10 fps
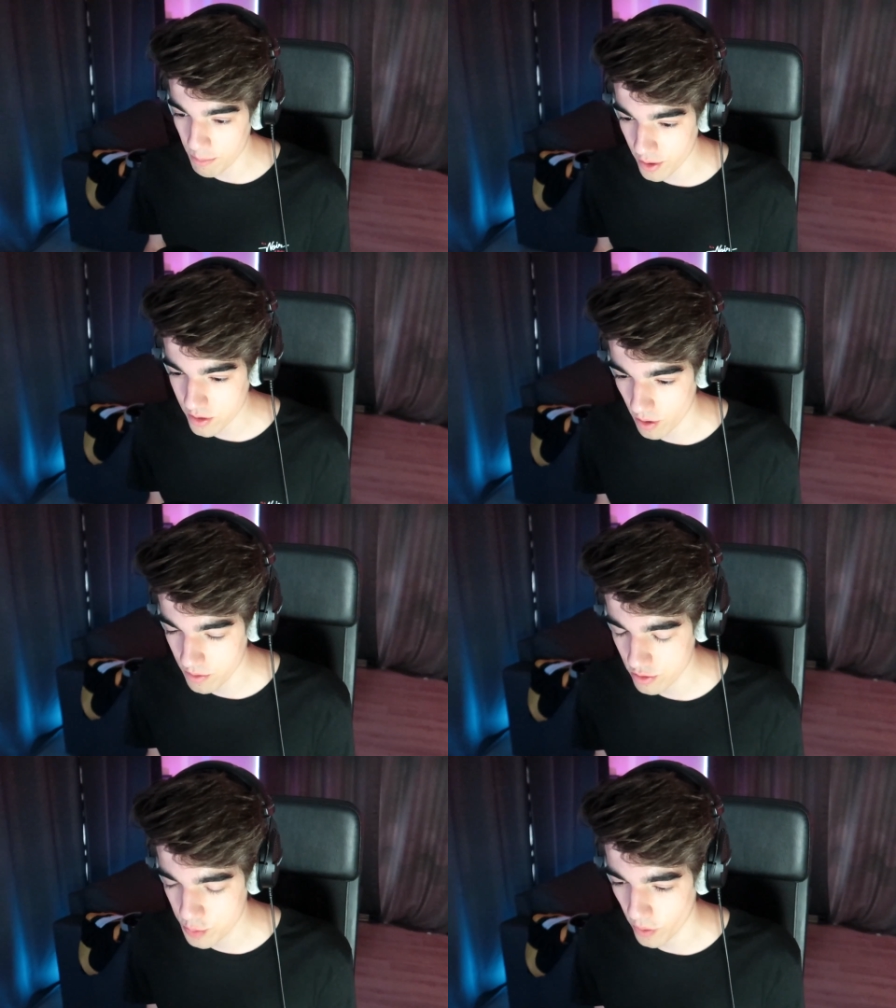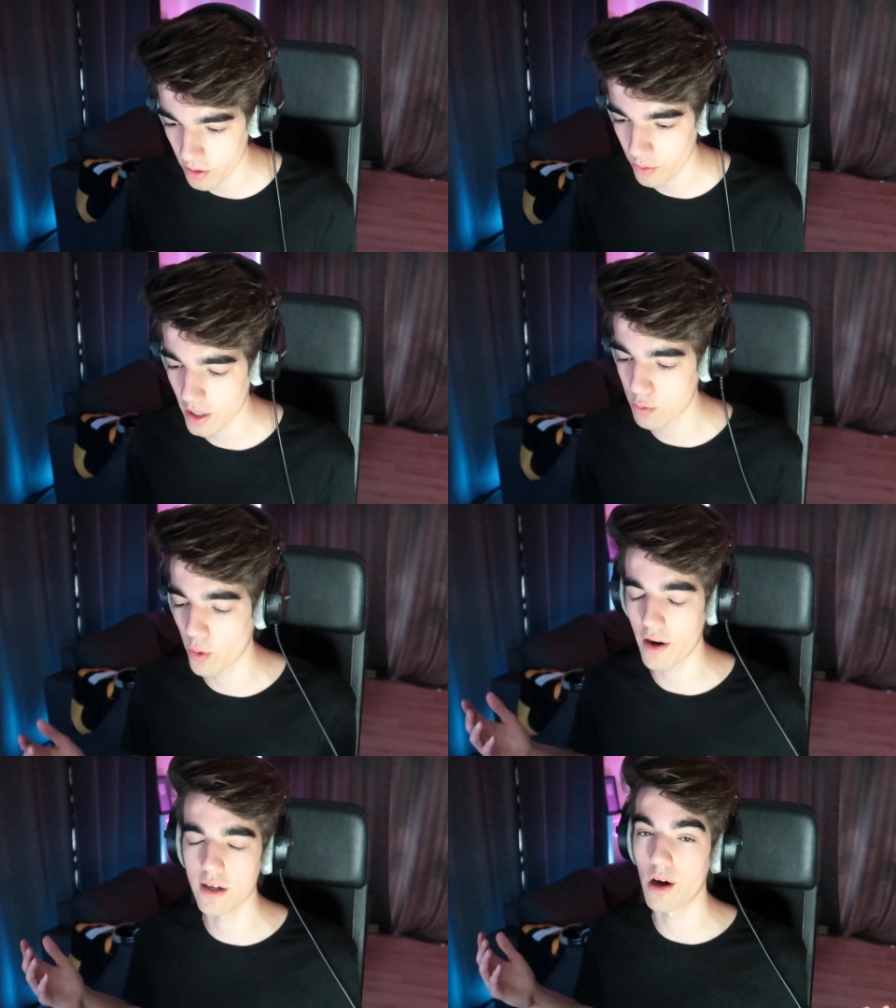I'm not going to spoil yet
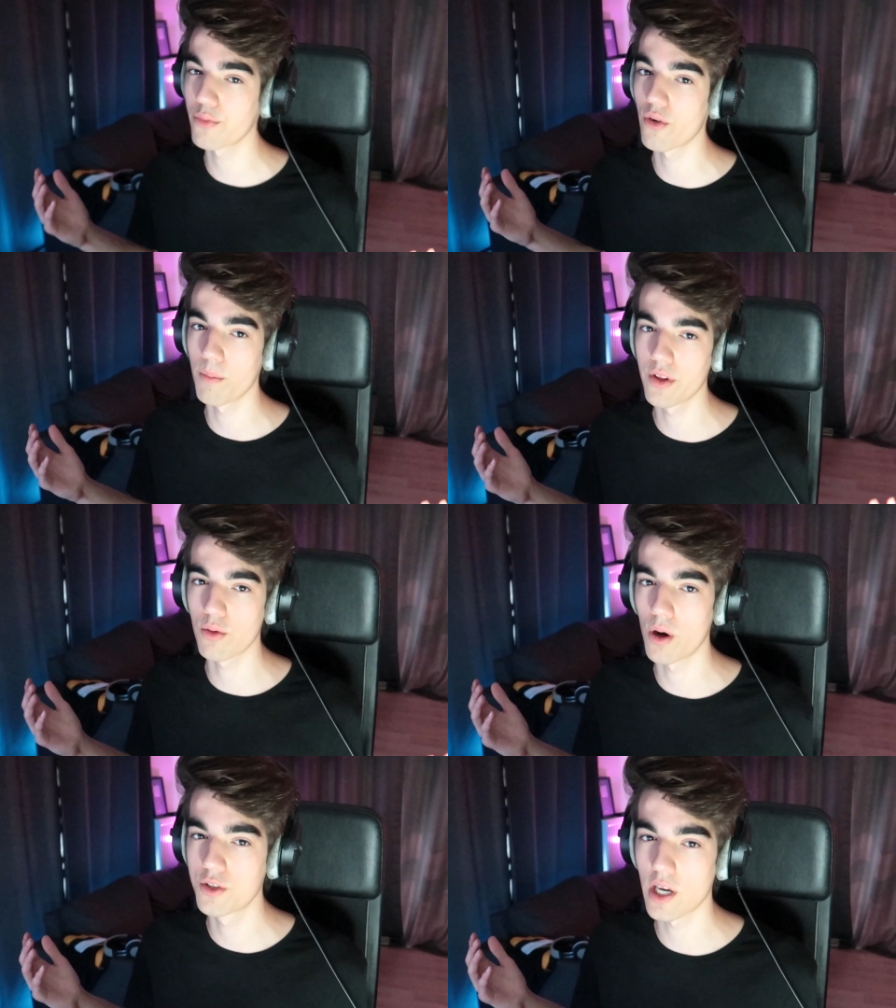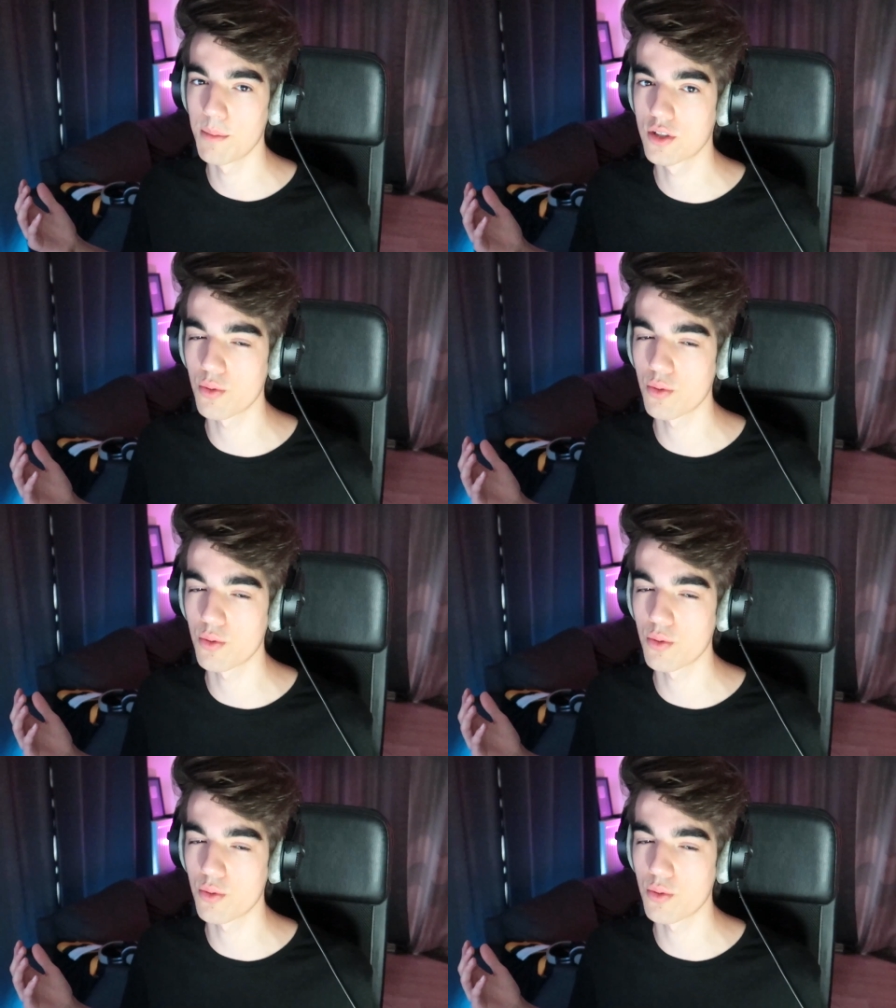what I got from the Grow Saber